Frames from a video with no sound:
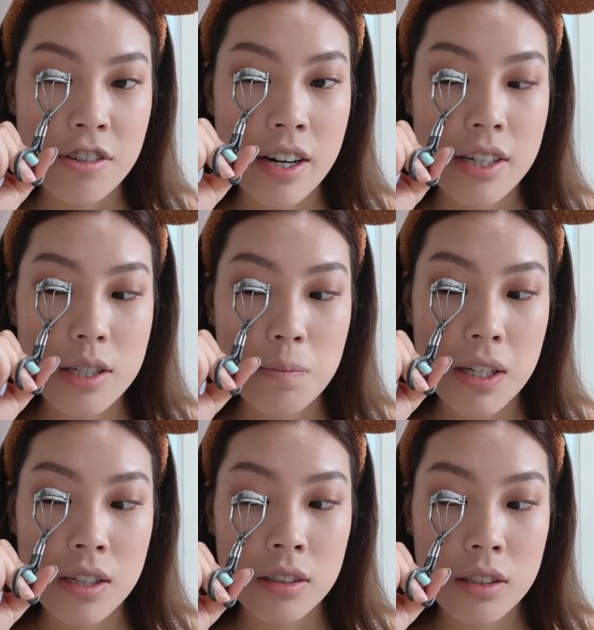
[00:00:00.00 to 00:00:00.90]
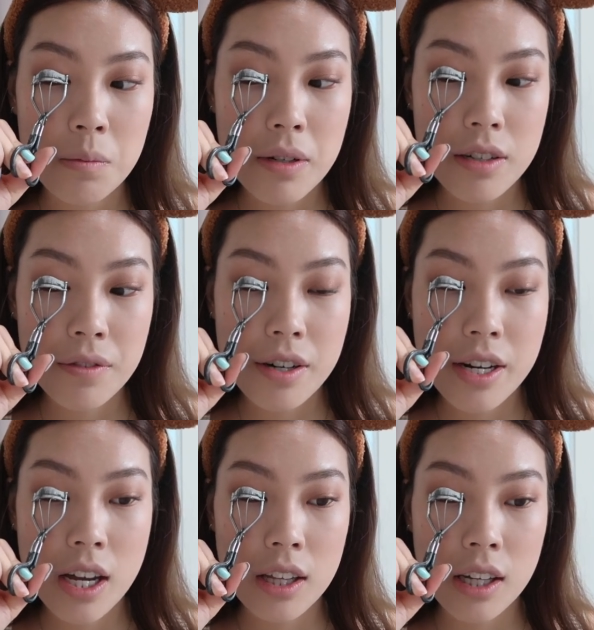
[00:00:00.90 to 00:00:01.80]
try to speak a little bit of
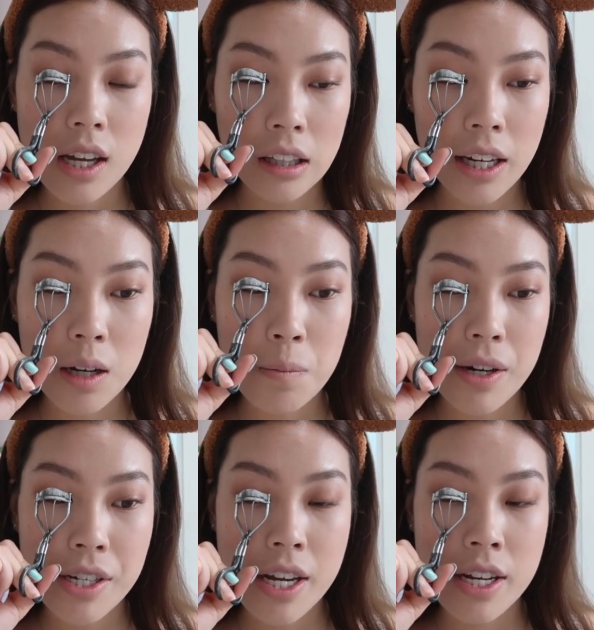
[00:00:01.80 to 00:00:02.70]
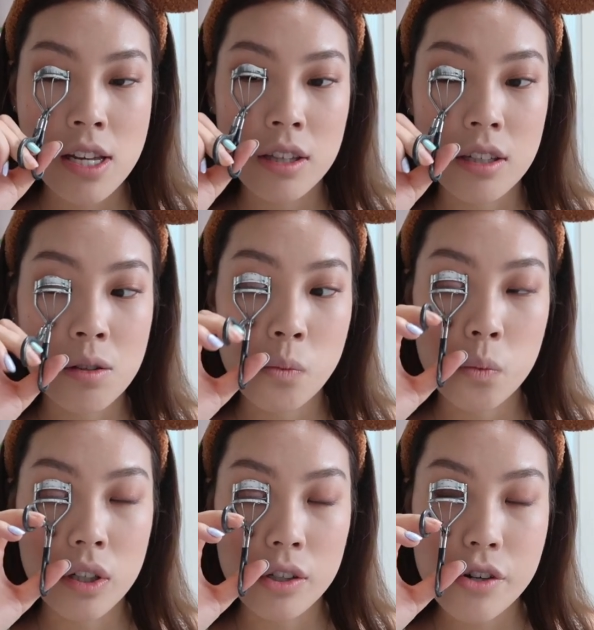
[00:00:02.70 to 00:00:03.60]
Korean, they like appreciate it and they
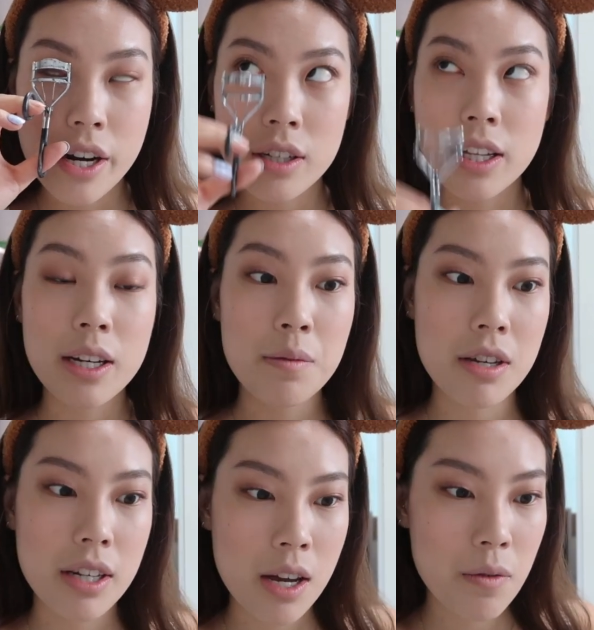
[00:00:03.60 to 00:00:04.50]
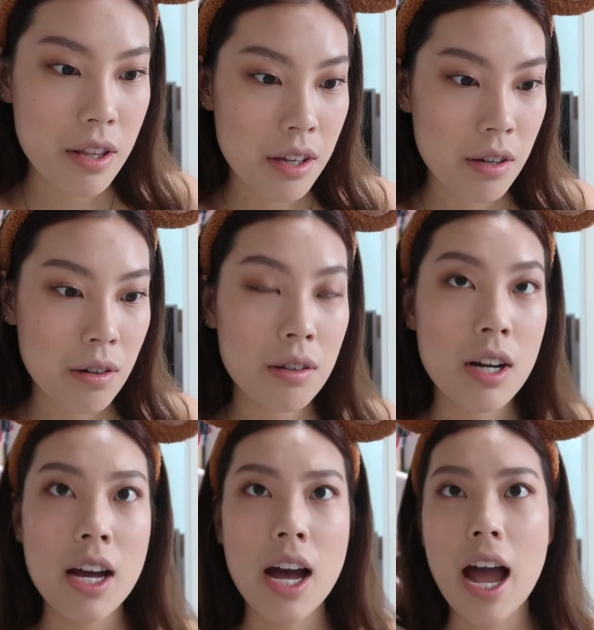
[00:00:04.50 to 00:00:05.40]
will try to like communicate you.
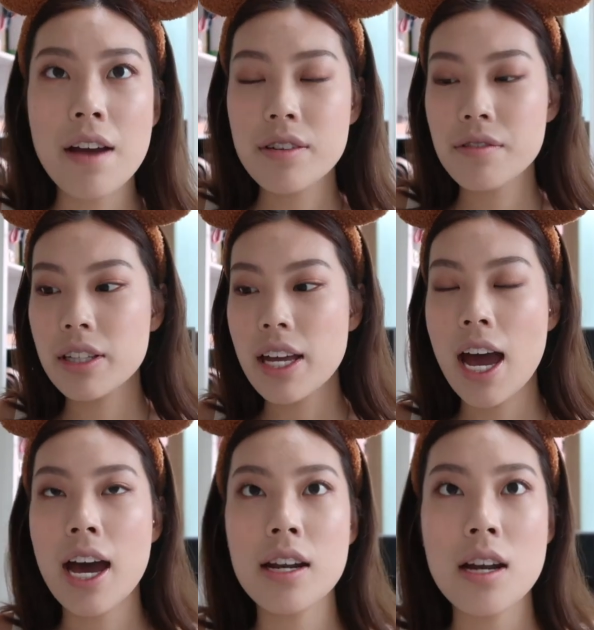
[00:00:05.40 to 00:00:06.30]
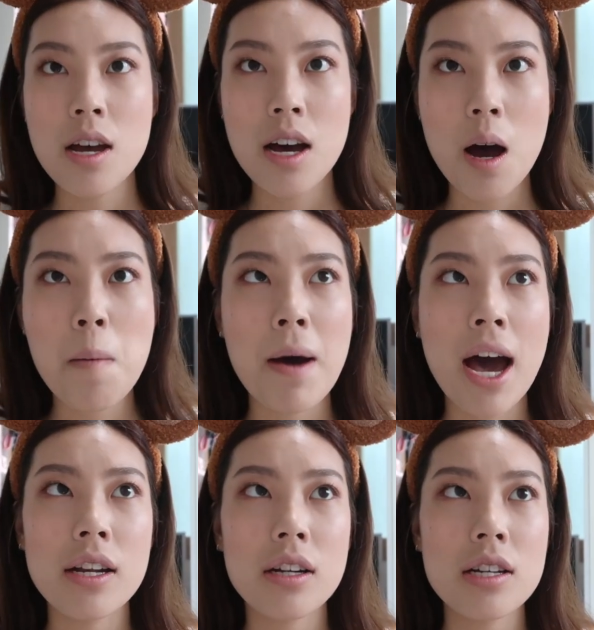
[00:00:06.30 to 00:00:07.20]
I haven't really had a
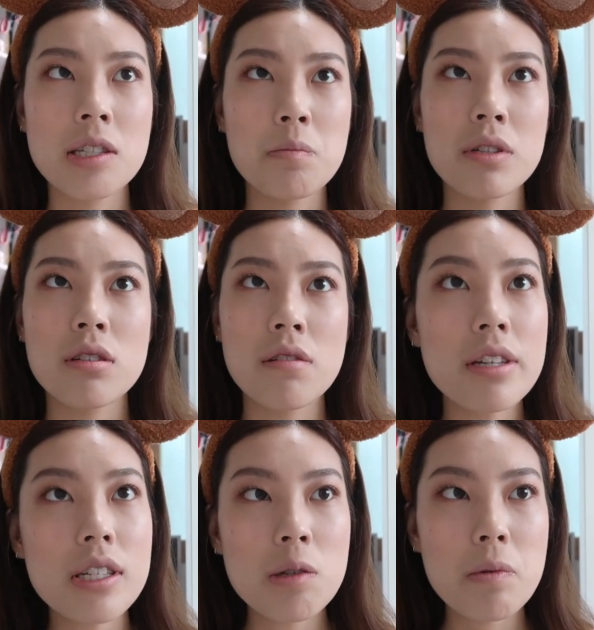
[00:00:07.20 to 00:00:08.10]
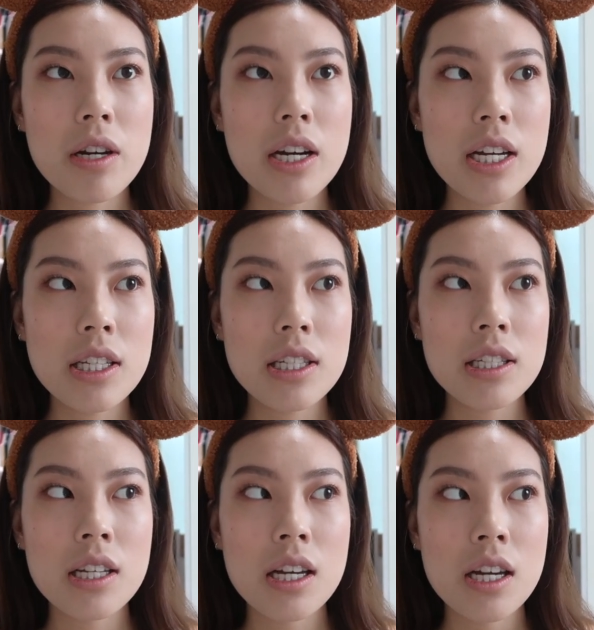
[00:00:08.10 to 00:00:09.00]
bad customer service
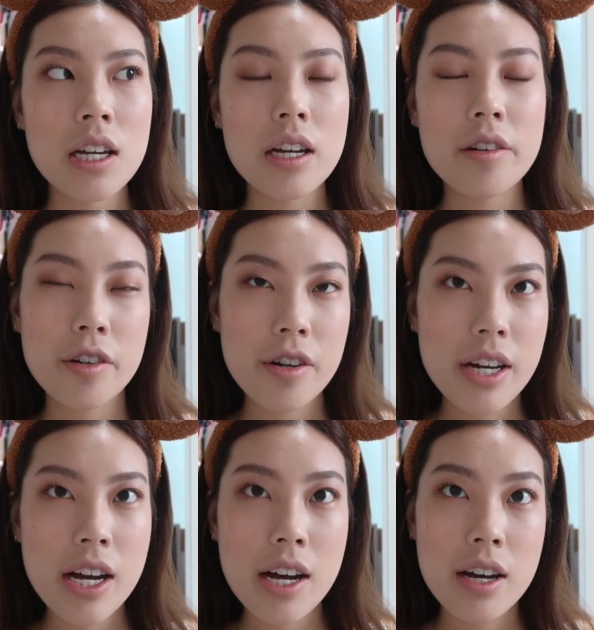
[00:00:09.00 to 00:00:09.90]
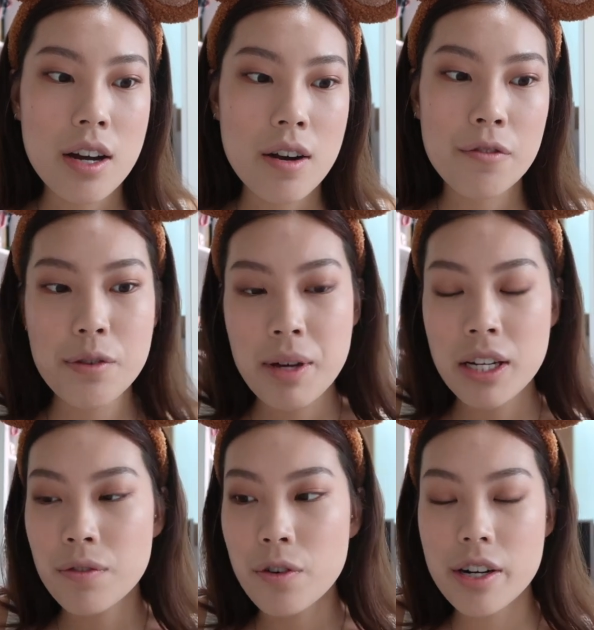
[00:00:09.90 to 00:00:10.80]
experience in Korea for
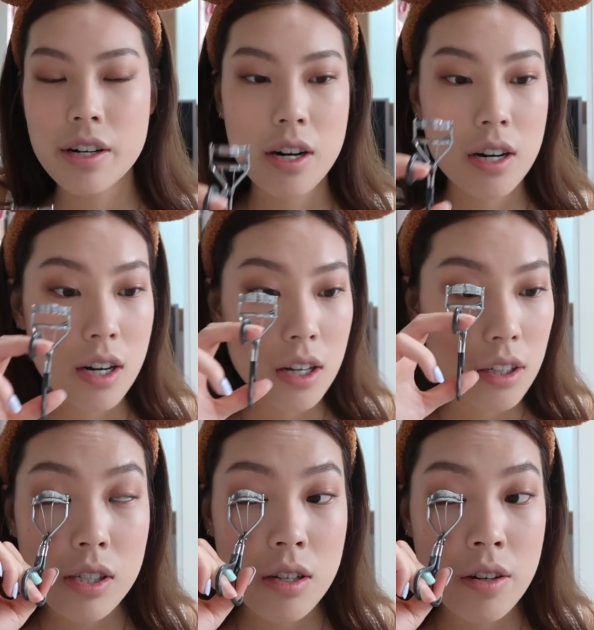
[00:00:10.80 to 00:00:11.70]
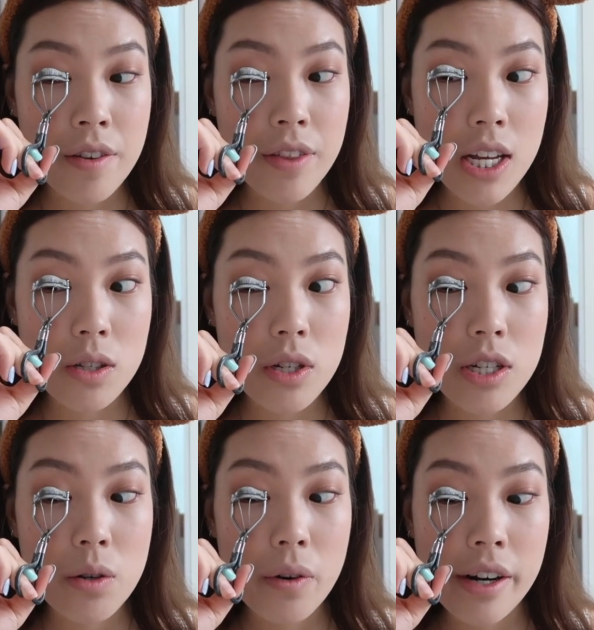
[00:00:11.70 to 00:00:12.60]
being a foreigner. So if that's
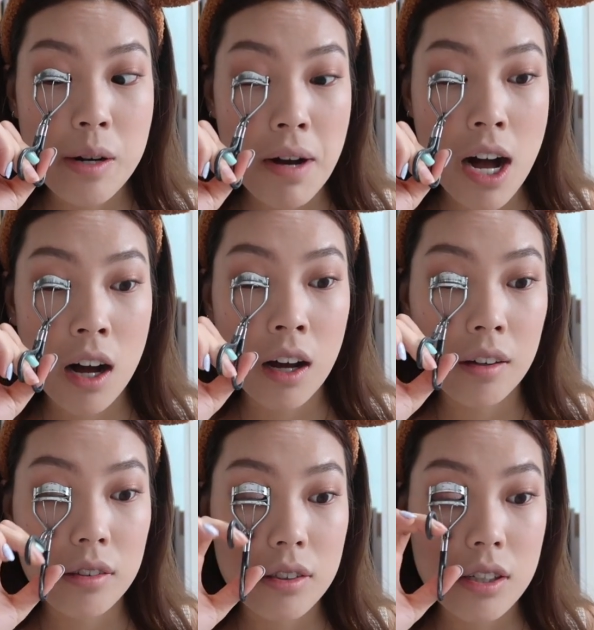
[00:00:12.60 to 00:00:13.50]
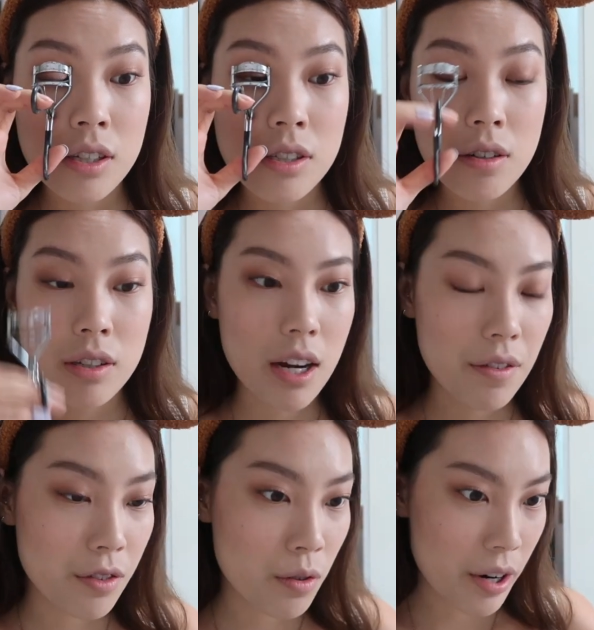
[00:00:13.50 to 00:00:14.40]
what you're worried about, you don't
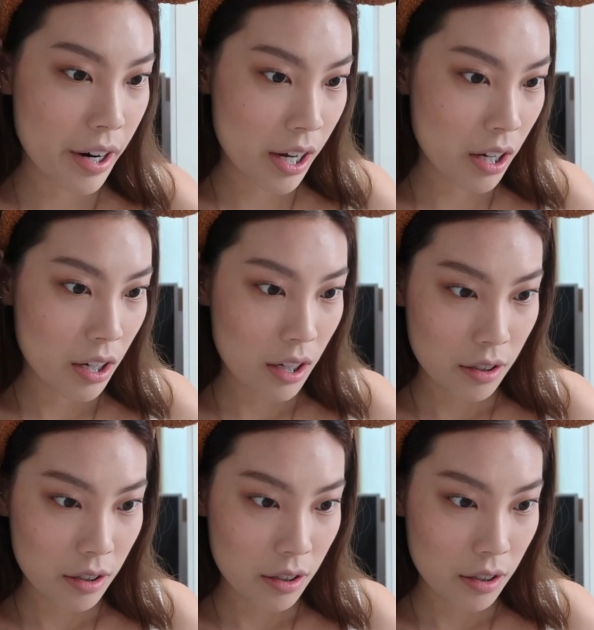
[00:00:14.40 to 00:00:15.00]
have to worry.